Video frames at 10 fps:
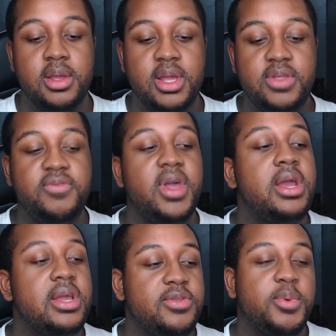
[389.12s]
it's
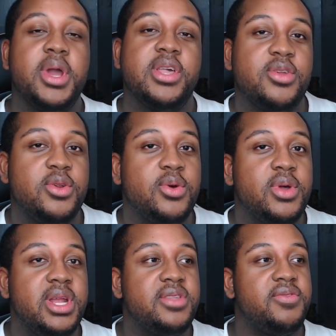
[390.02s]
very inspirational
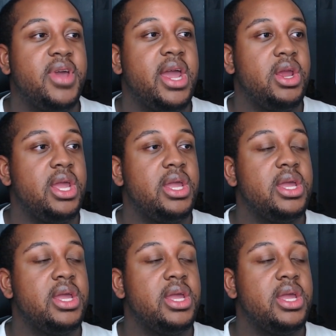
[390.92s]
and it's very,